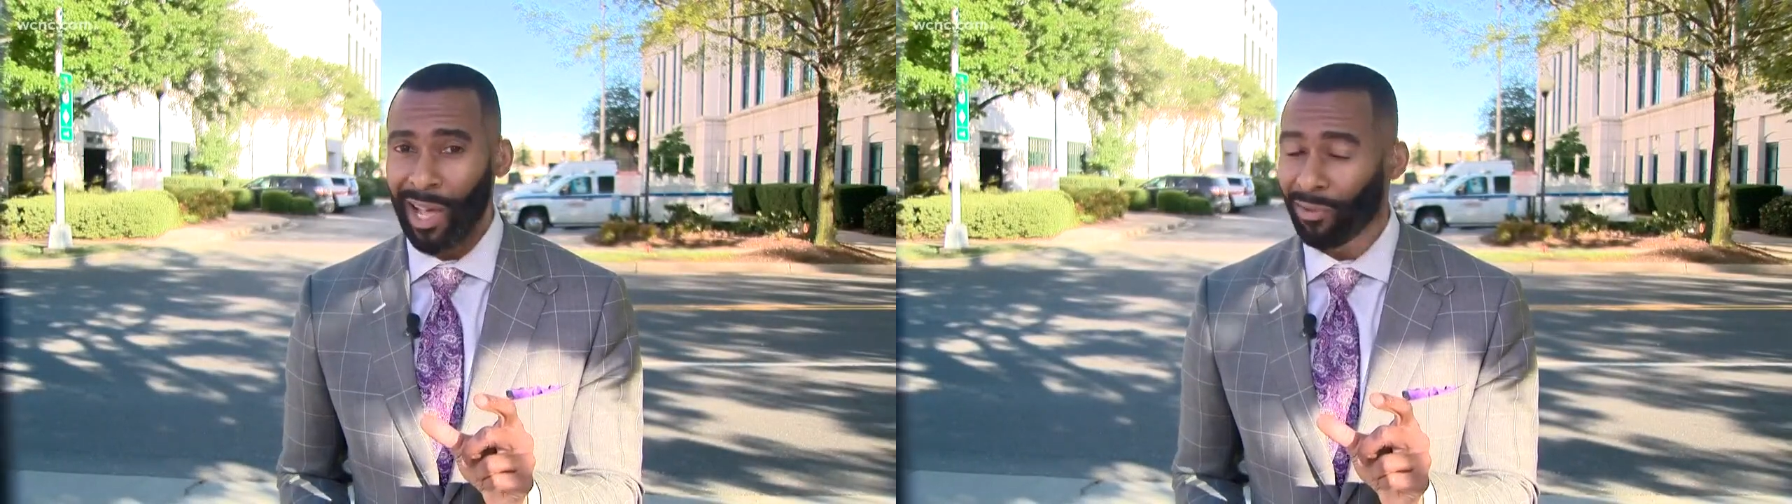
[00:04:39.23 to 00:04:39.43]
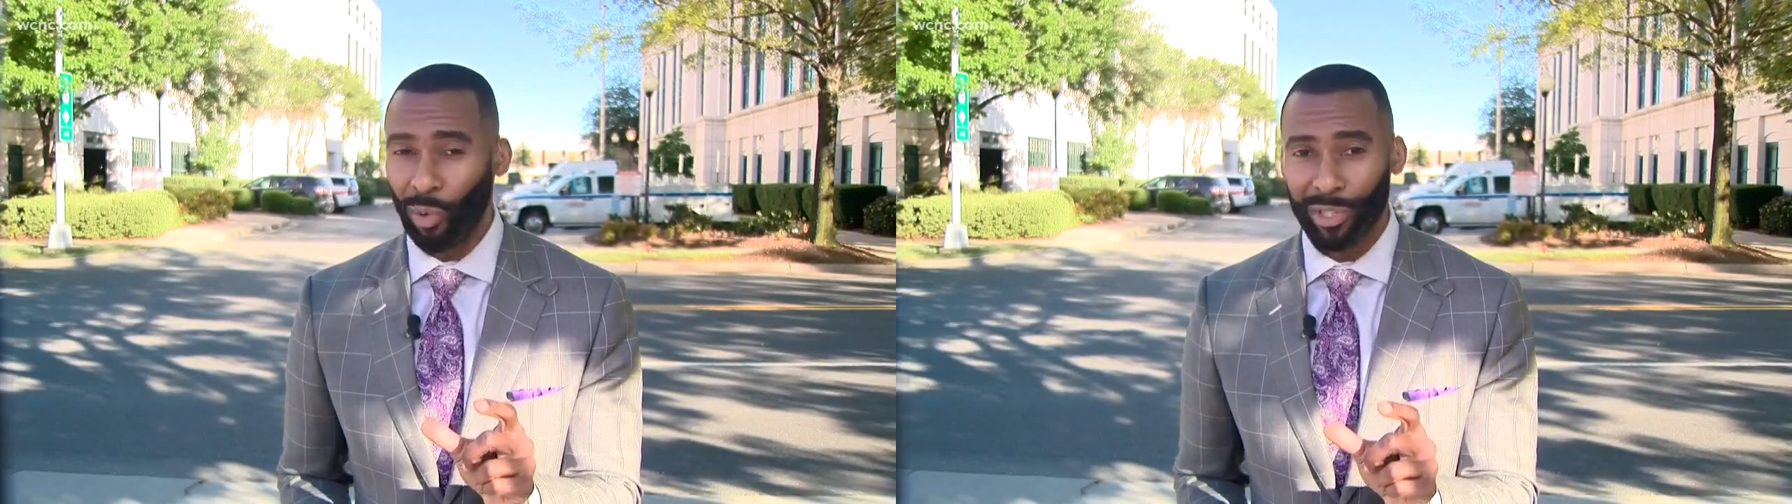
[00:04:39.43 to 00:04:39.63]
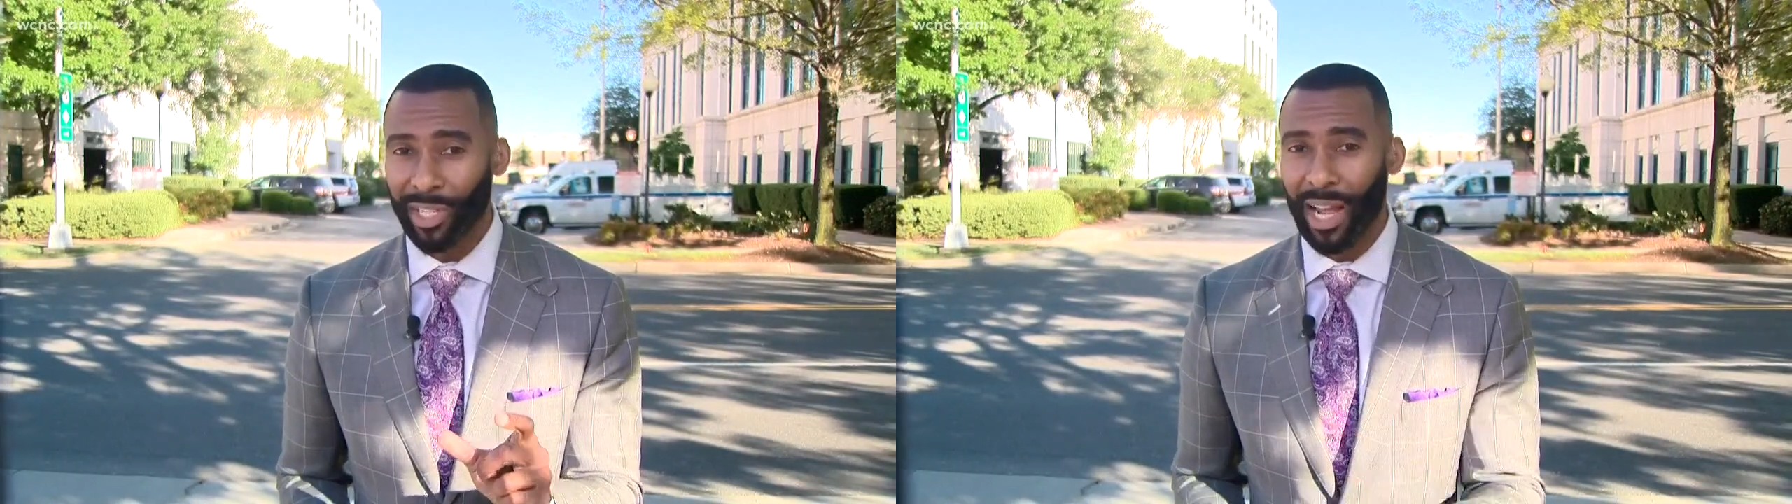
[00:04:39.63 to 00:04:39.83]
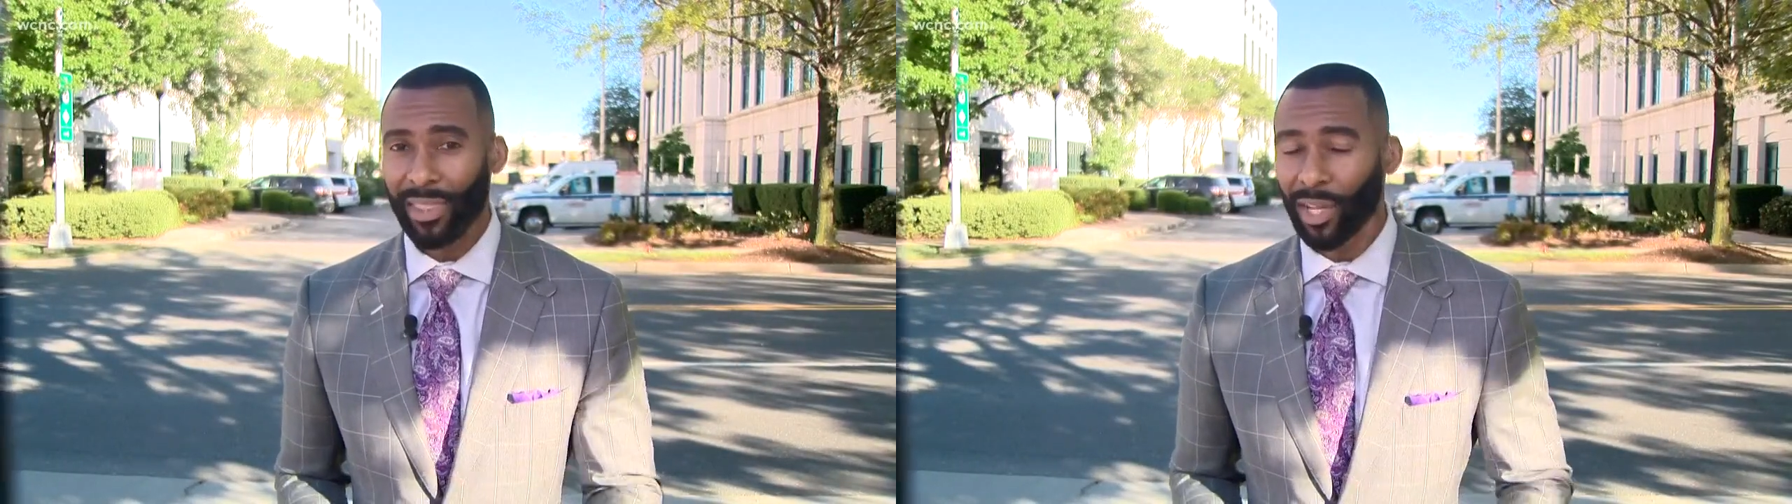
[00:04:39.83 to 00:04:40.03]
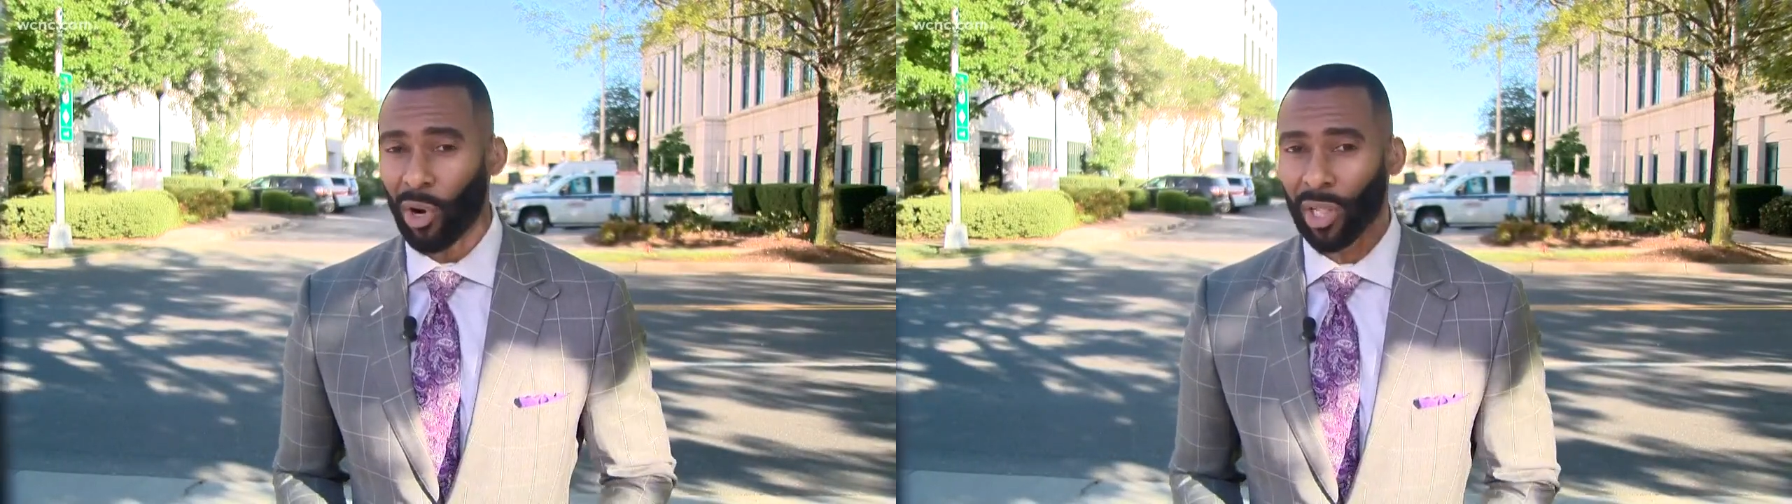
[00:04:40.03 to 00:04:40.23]
Of course,
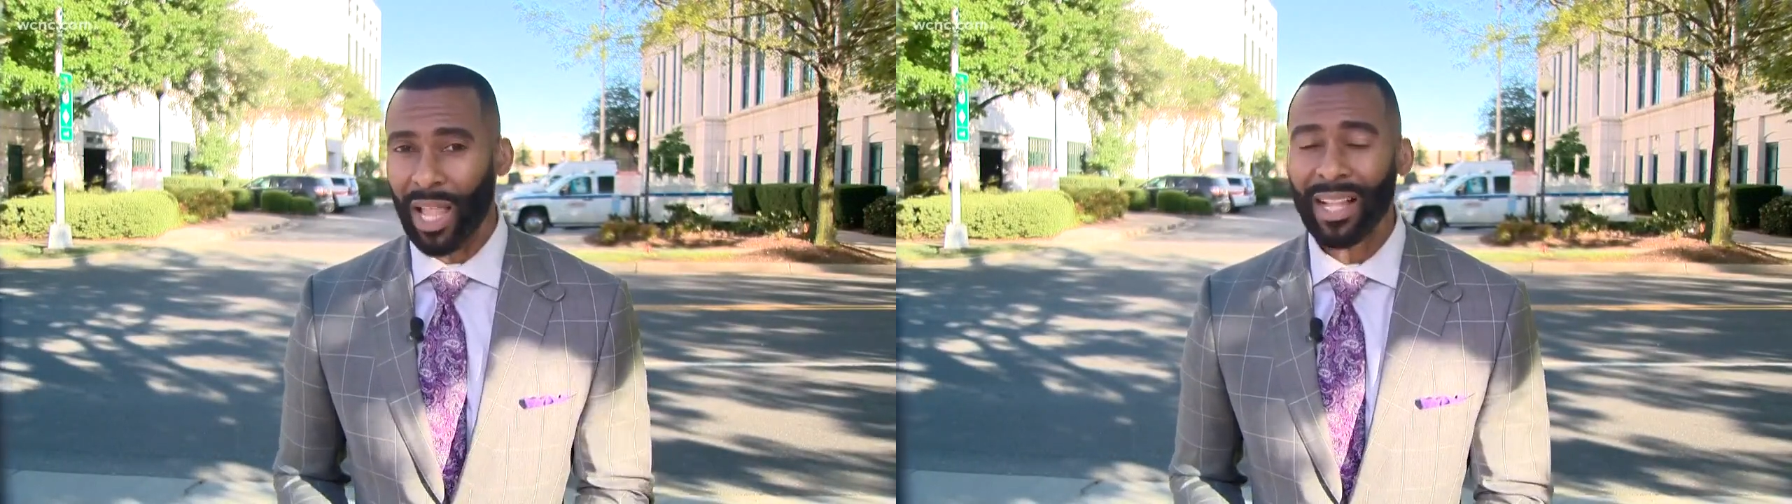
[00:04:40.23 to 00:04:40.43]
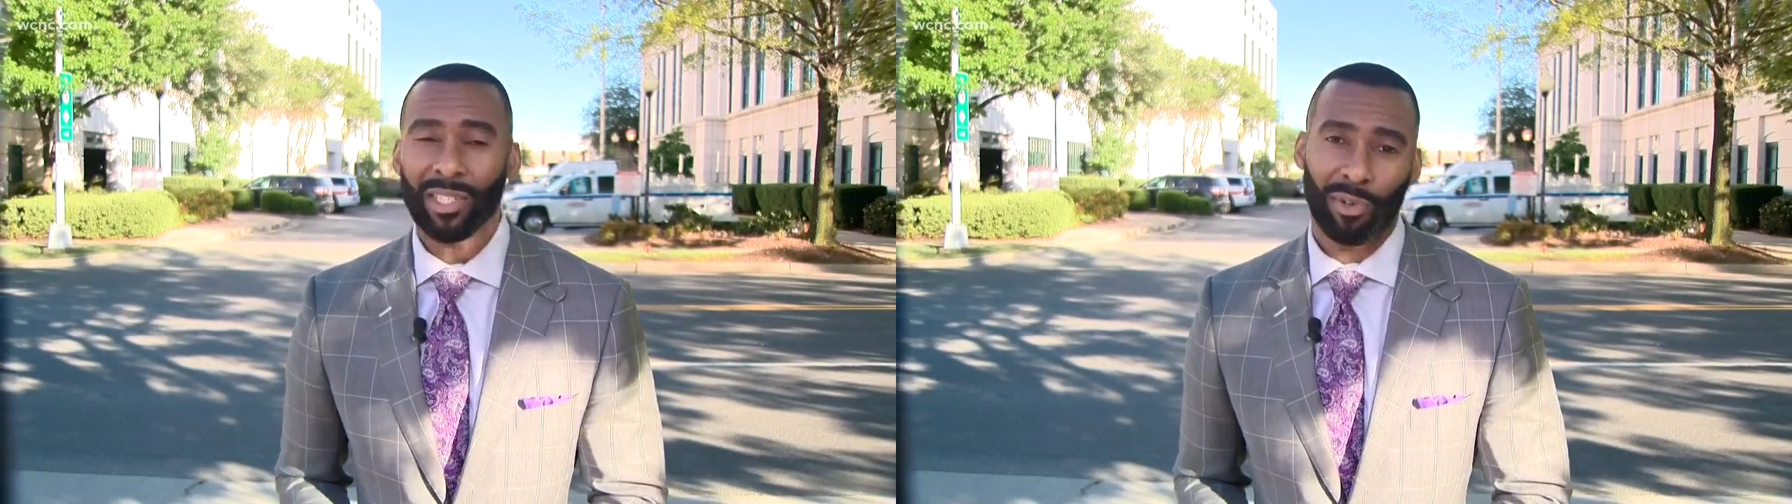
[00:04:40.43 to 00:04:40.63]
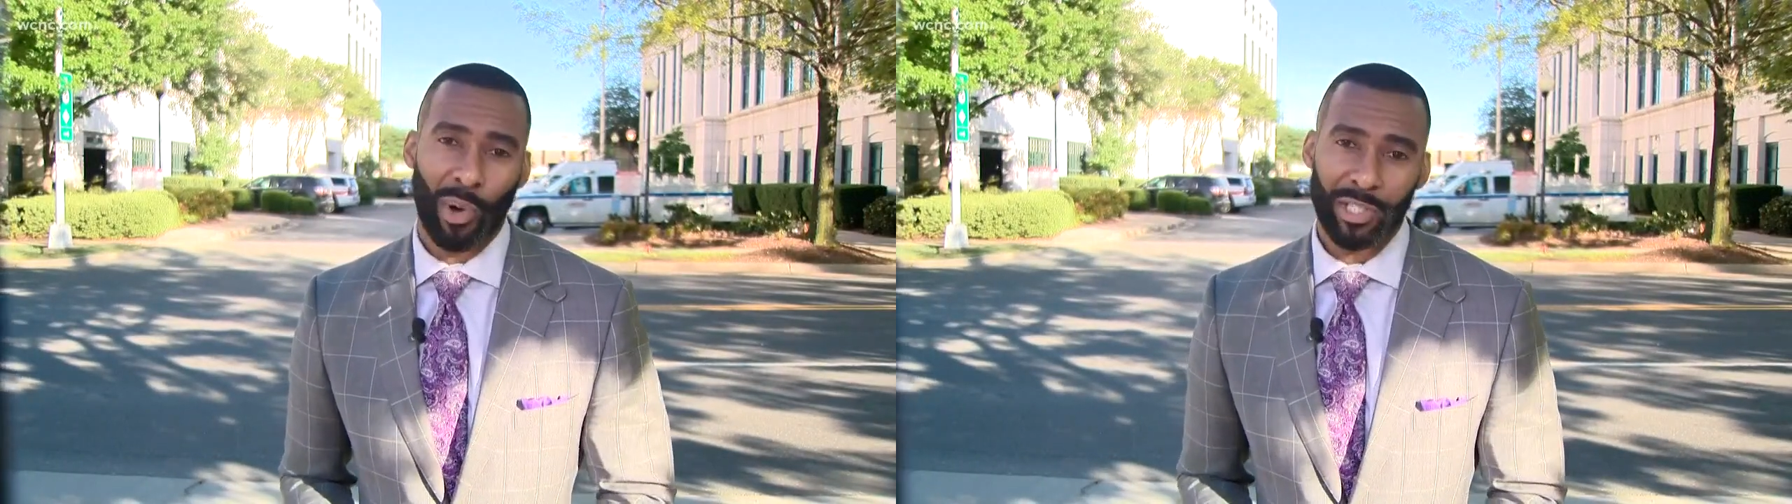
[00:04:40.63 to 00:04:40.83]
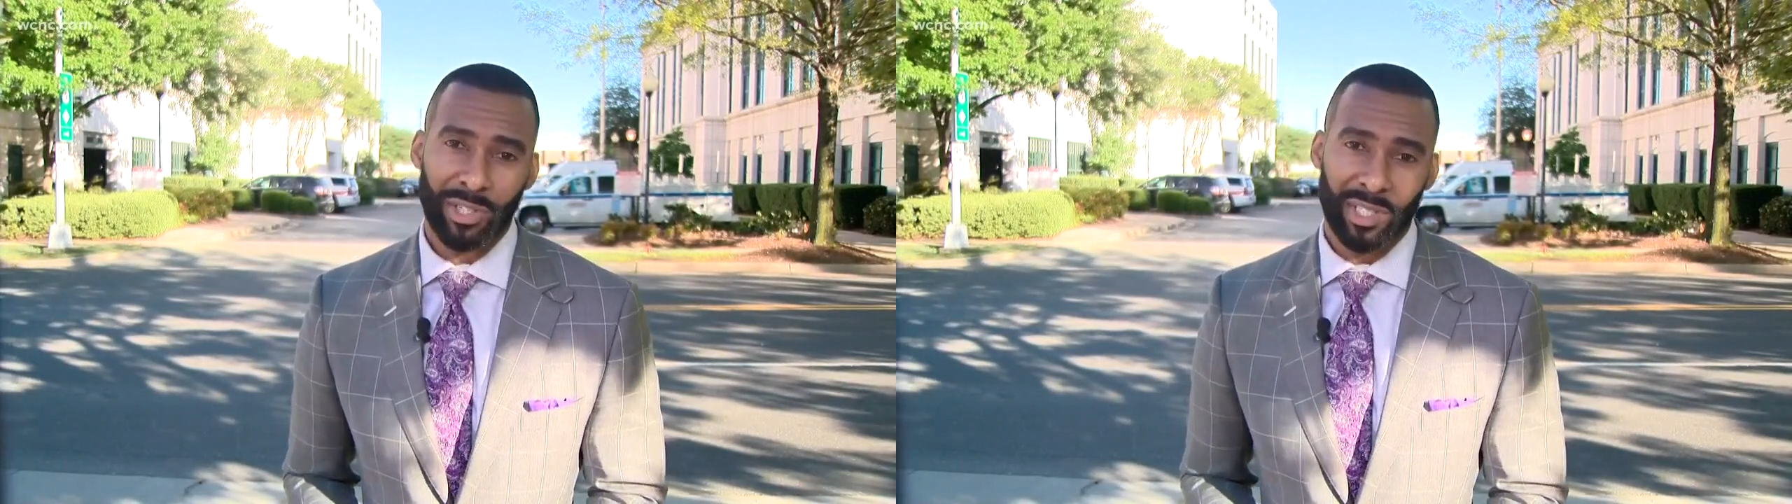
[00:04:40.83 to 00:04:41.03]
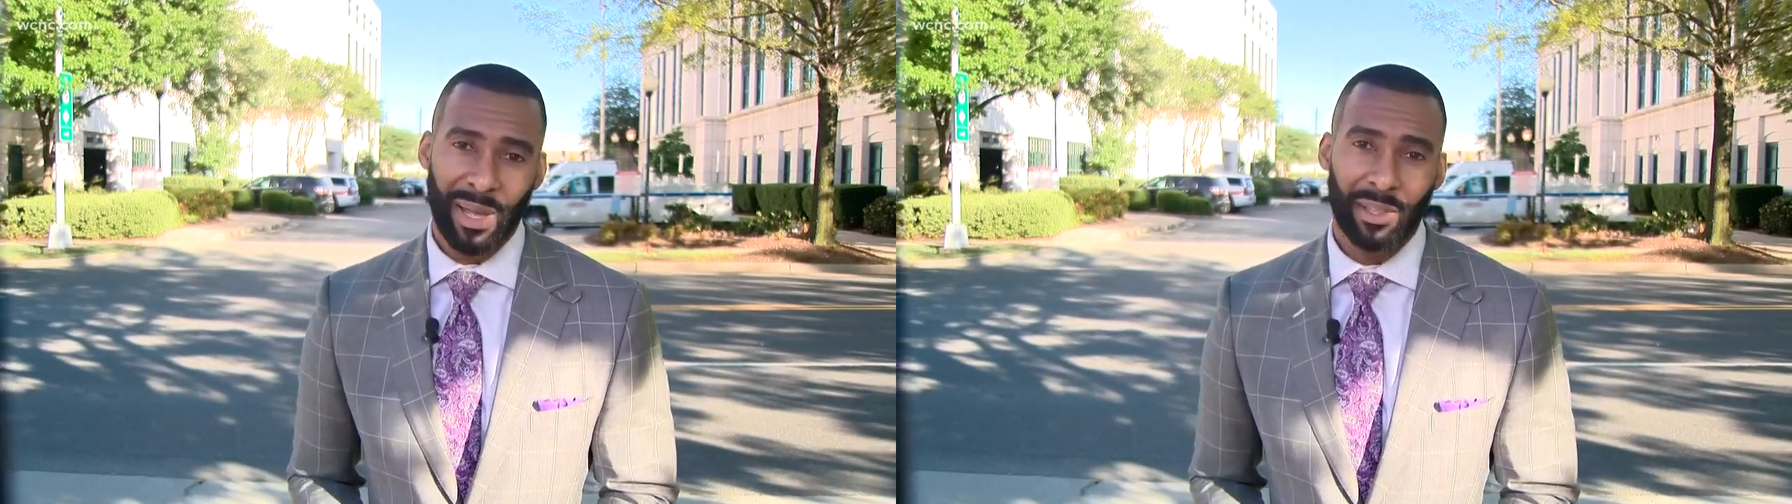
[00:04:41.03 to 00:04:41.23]
tonight there are lots of
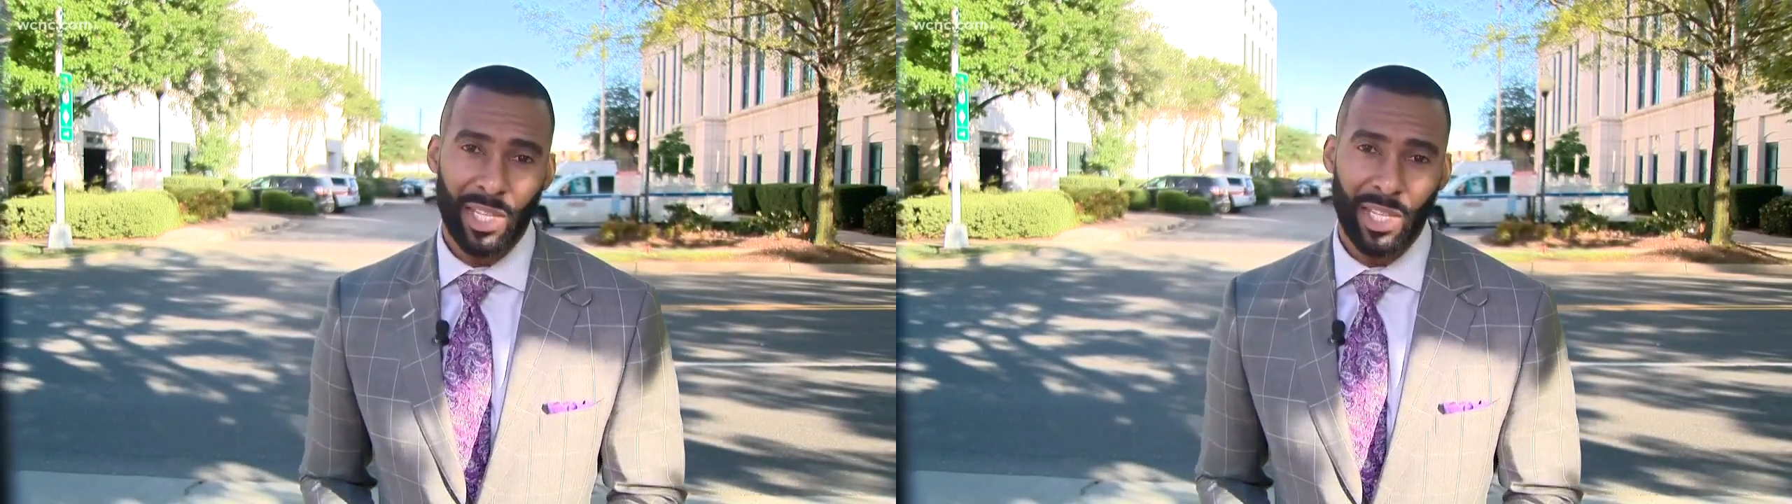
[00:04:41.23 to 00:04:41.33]
questions about